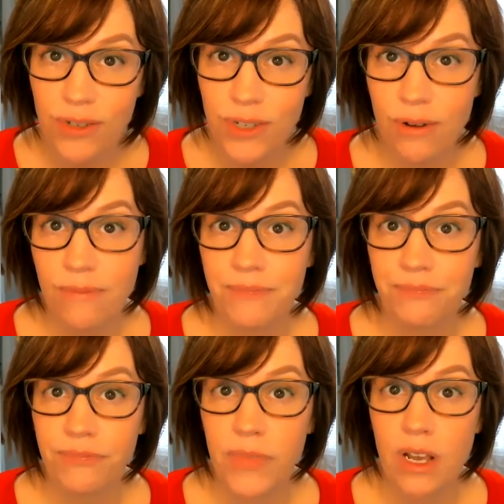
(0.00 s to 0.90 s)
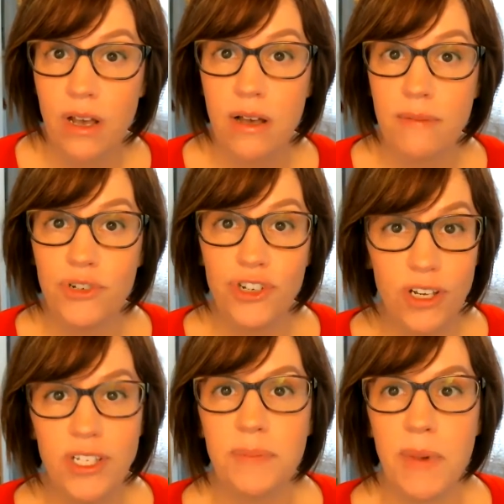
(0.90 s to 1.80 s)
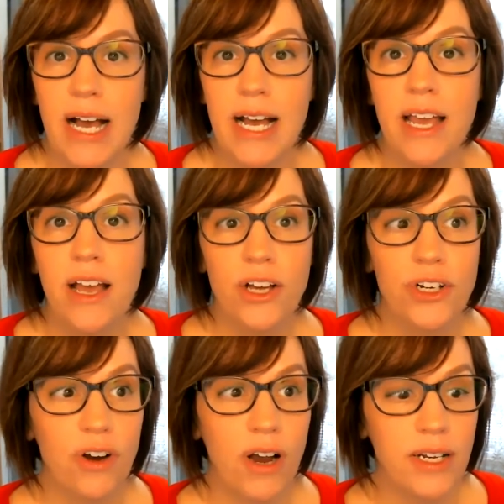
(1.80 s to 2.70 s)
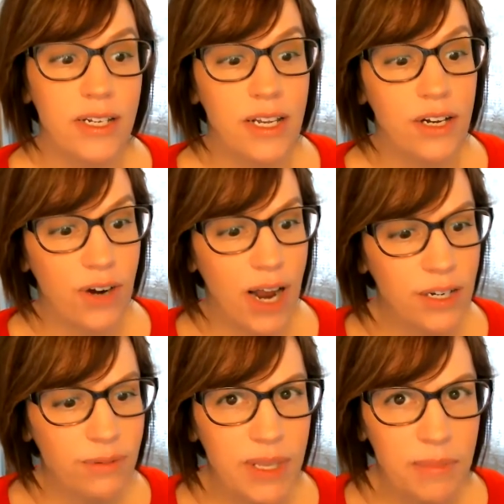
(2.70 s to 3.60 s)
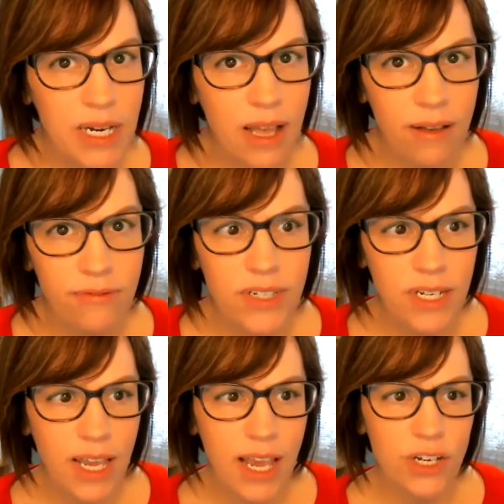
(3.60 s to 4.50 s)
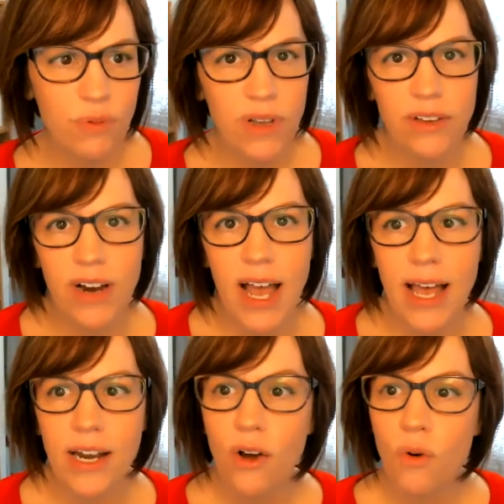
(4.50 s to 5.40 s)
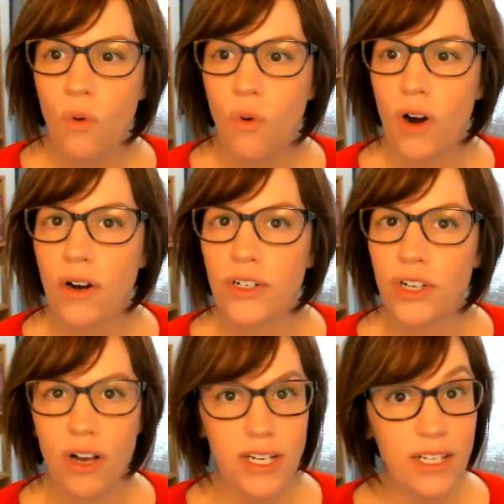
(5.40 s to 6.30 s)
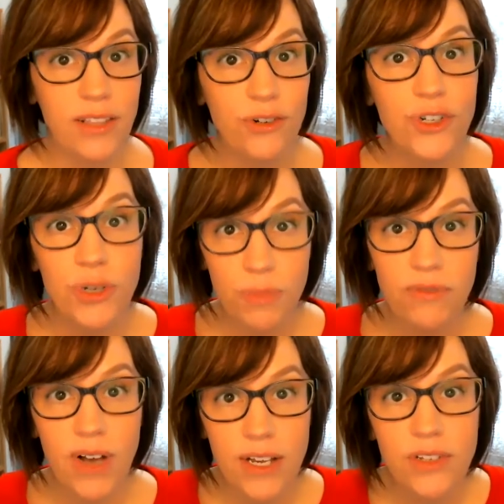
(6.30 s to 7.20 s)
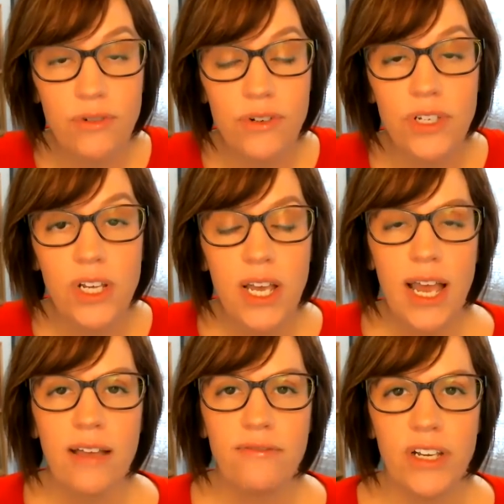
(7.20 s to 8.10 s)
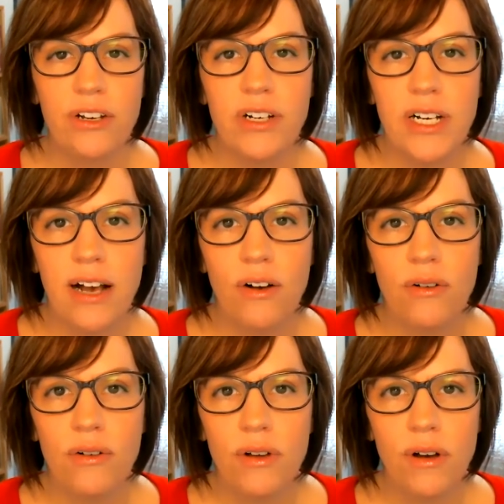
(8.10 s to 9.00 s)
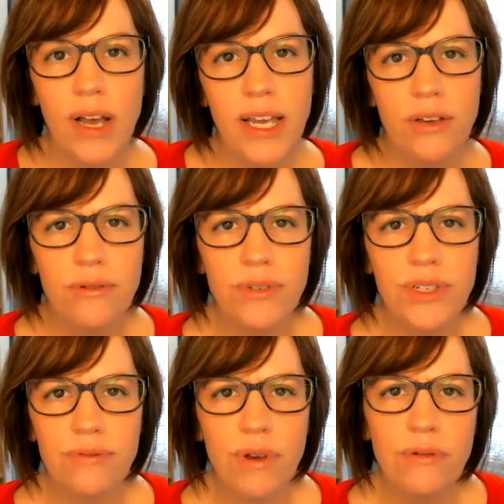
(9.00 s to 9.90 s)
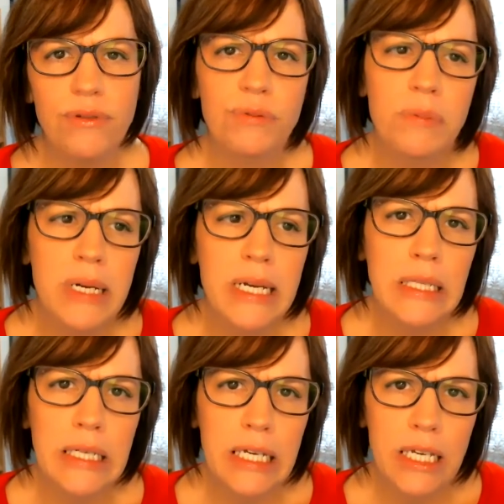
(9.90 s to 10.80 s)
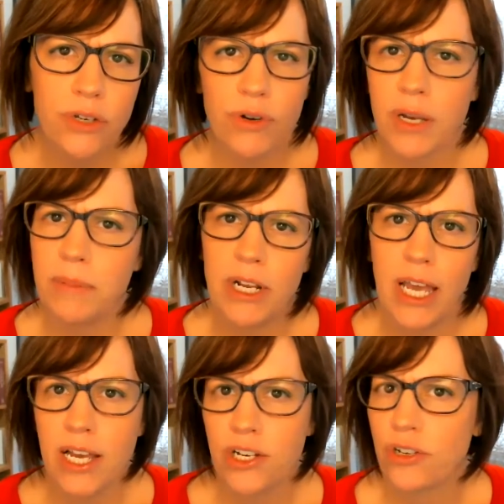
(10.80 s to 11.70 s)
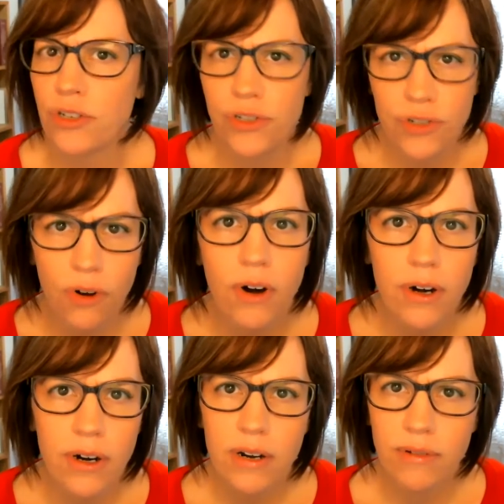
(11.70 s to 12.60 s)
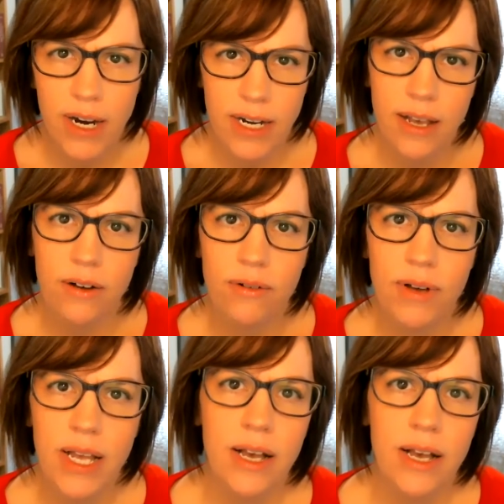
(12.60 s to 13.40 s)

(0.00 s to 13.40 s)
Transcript: So just by trying to interact with them enough to gauge where they're at, or talking to their supervisors and figuring out, okay, who's really your communication star right now,